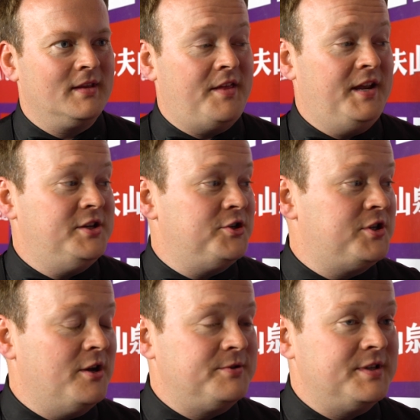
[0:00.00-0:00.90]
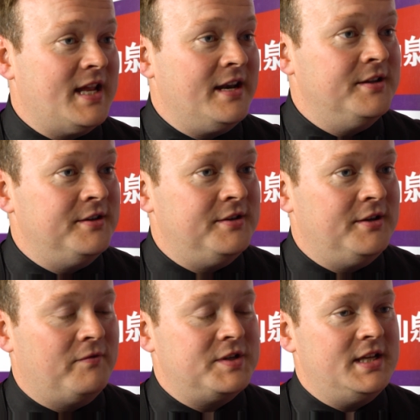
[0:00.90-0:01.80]
I think it just shows the standard, and
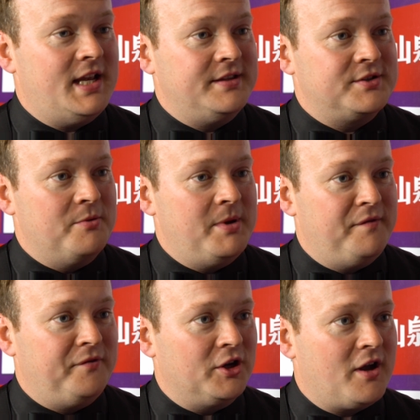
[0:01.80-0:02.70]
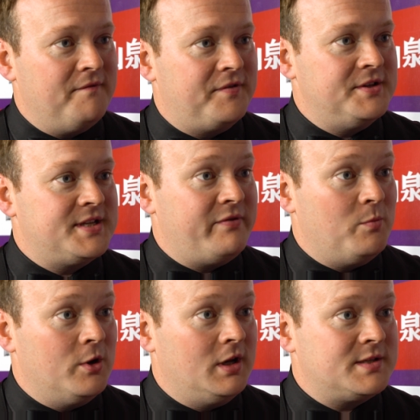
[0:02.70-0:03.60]
obviously Jan's come here full of confidence, having
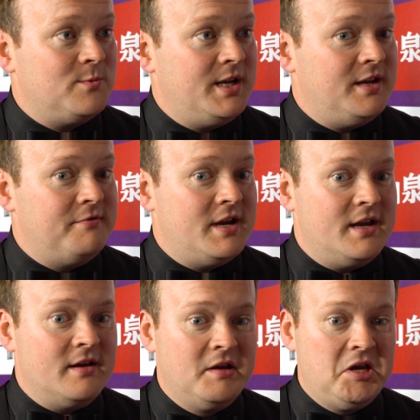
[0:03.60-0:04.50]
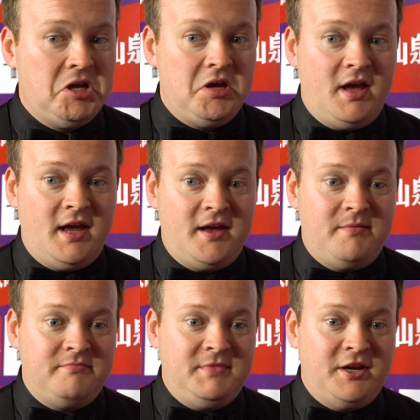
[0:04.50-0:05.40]
won last week in Riga.
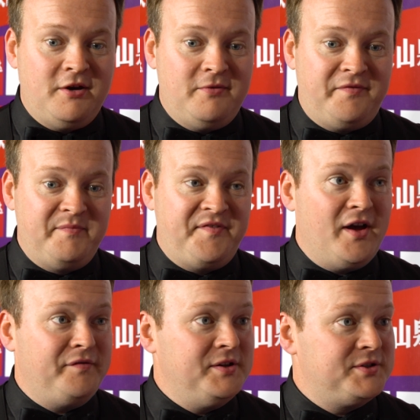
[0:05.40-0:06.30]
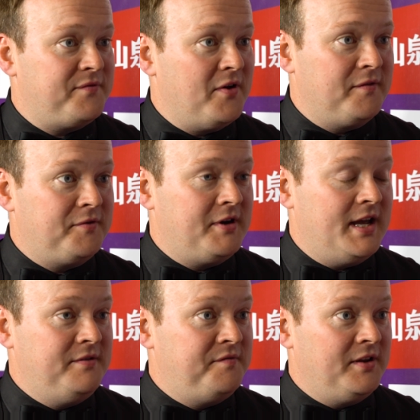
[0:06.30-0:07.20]
You know, from 5-0 to 5-3, I
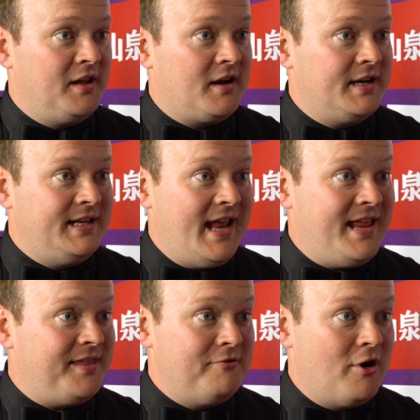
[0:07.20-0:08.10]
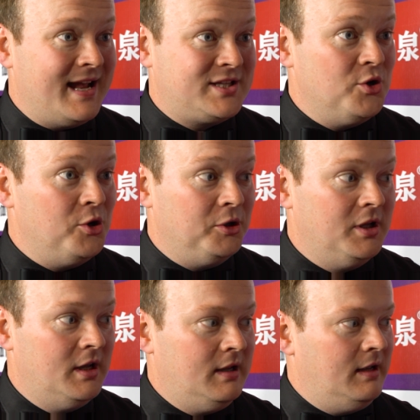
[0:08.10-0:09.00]
didn't feel like I did anything wrong at all.
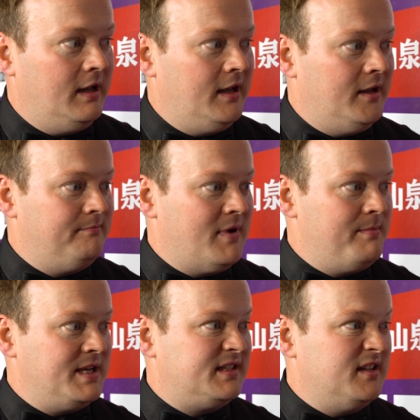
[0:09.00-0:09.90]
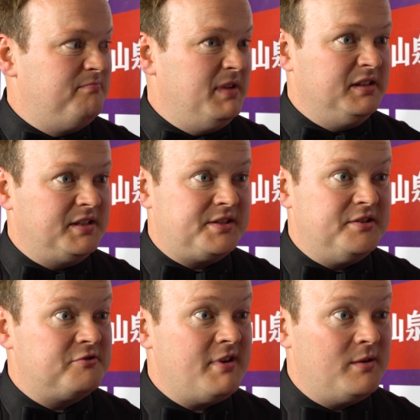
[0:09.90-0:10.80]
I missed a
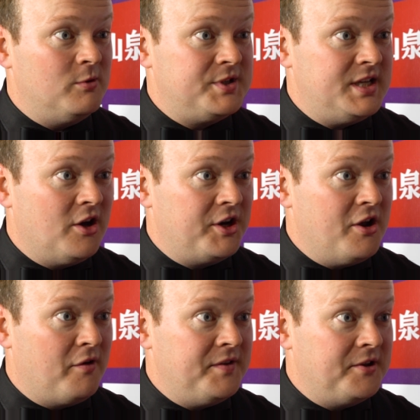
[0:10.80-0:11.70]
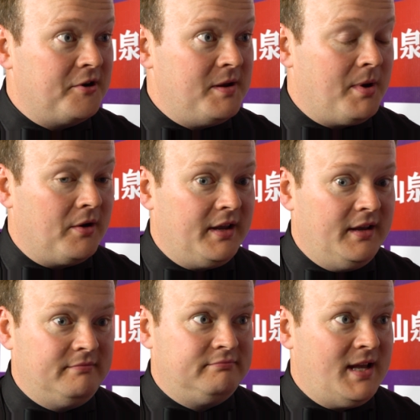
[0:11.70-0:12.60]
middle-distance red once he'd gone in off in the green pocket,
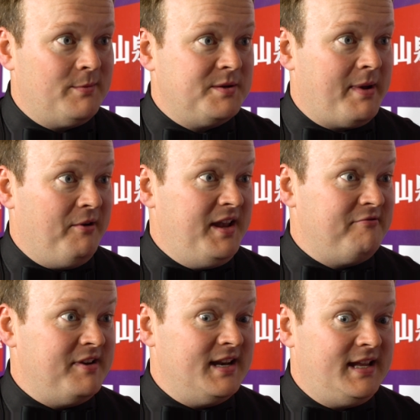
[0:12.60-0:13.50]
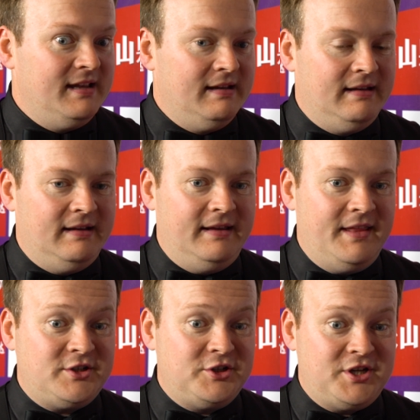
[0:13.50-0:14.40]
and that was about it, really. And
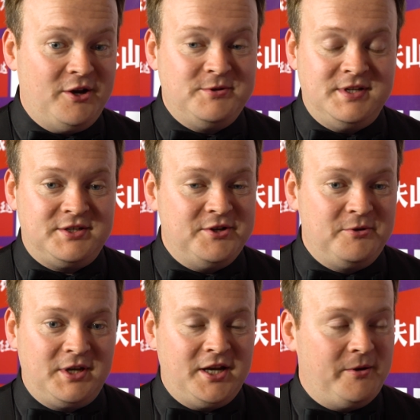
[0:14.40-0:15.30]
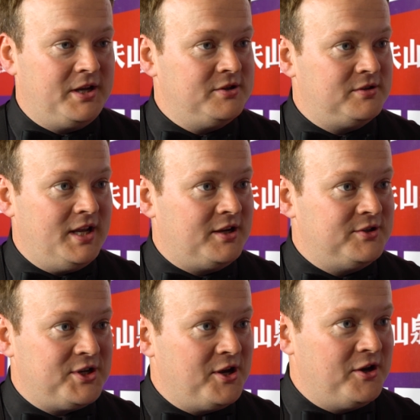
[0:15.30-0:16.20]
that just shows in snooker, you know, it can
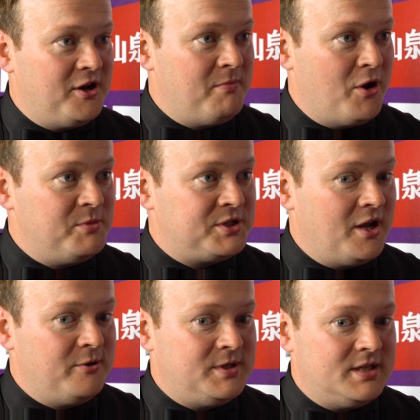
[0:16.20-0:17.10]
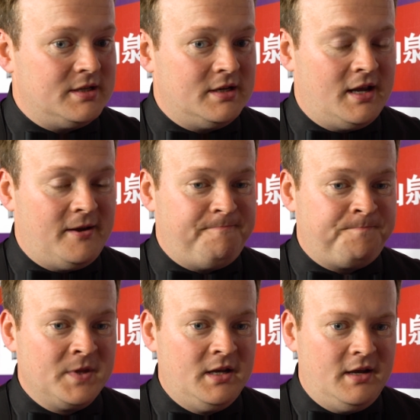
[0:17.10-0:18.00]
turn at a moment's notice. And
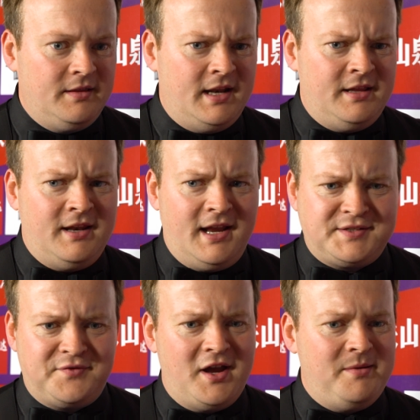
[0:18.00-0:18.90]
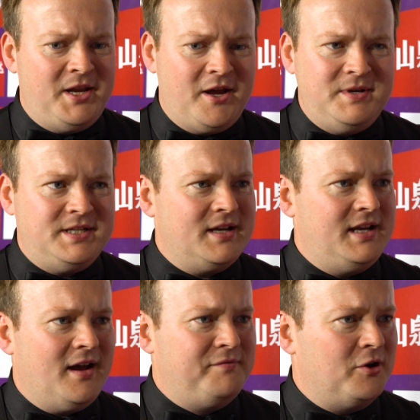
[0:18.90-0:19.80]
then in the next frame, you know,
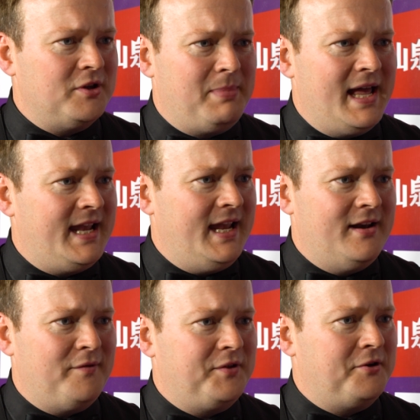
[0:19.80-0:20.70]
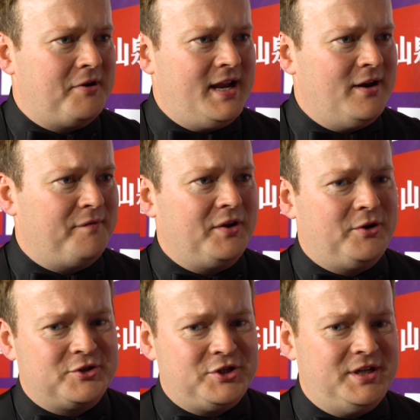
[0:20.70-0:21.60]
I've knocked the black in, off the green, off the
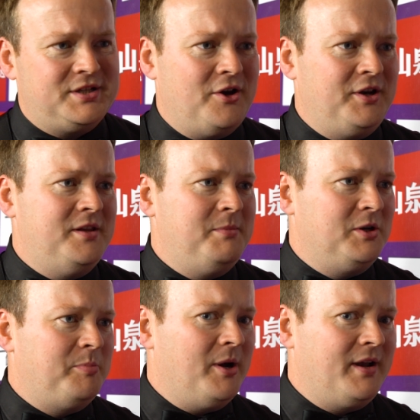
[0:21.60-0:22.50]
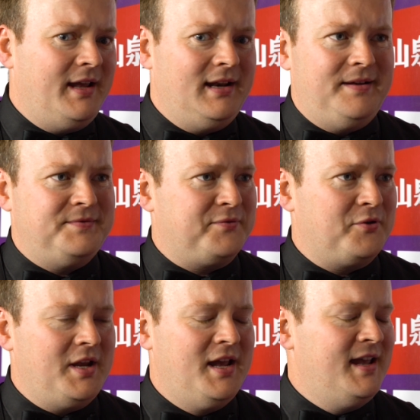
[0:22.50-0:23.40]
cushion, it's gone in the middle pocket, leaves a
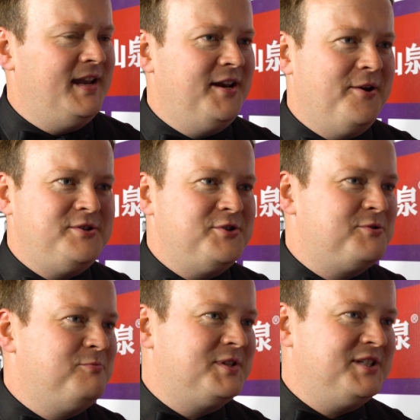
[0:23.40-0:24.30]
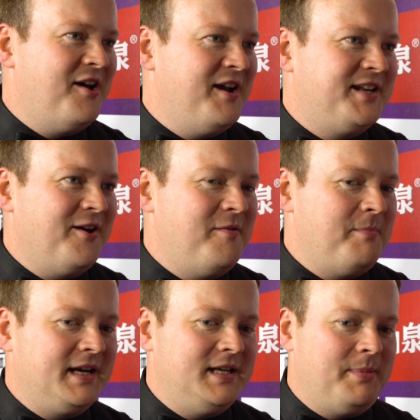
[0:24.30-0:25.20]
free... You know, it just started going
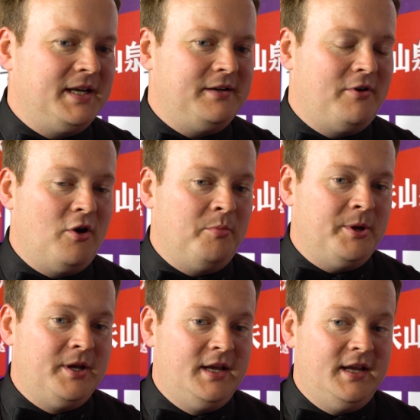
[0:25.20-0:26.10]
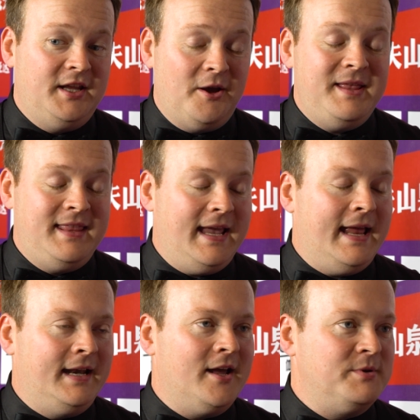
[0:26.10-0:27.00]
badly wrong. But, you know, in the
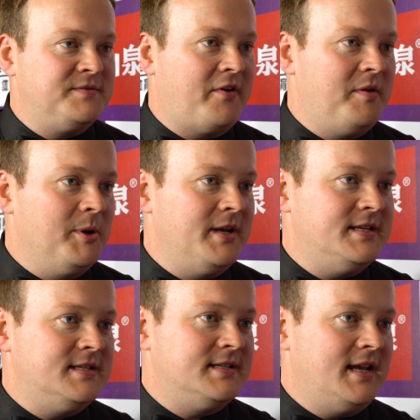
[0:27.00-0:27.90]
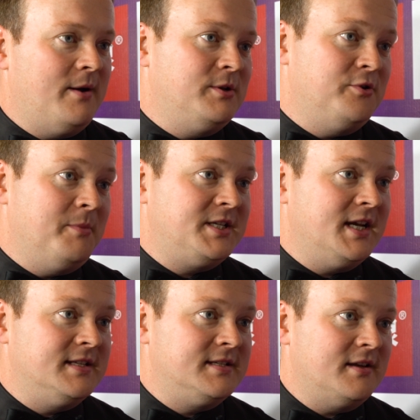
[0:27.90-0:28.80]
end, I was very pleased to see how I took my
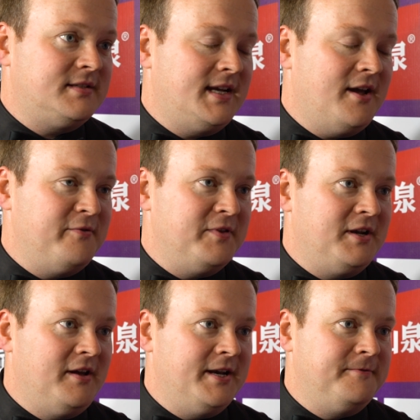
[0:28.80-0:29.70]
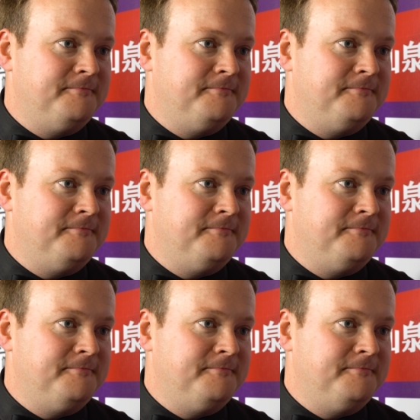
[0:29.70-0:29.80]
chance to get over the line.